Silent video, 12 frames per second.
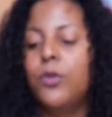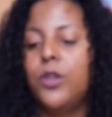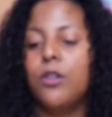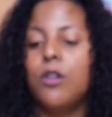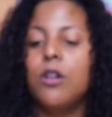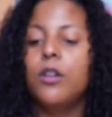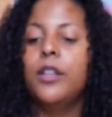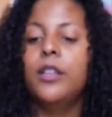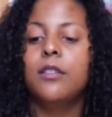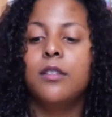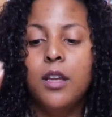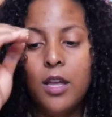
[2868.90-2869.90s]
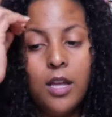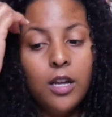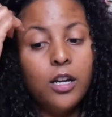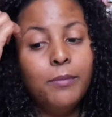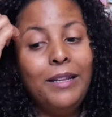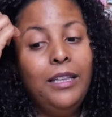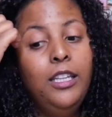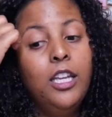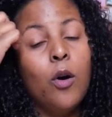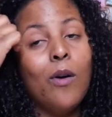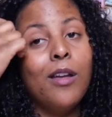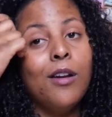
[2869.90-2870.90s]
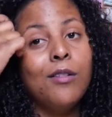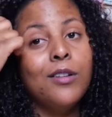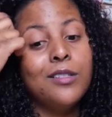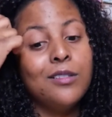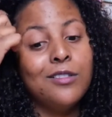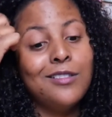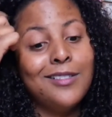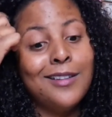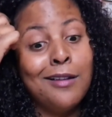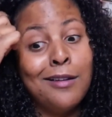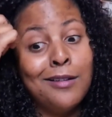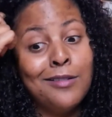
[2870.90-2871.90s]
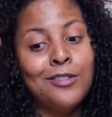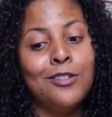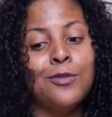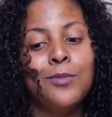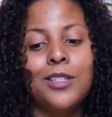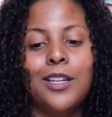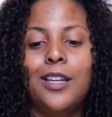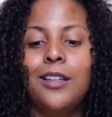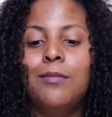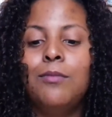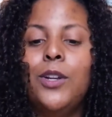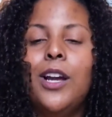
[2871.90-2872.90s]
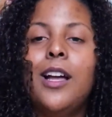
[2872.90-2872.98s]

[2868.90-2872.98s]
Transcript: broke your heart is. Could be Leo, Aries, or Sag. You know what I'm saying? We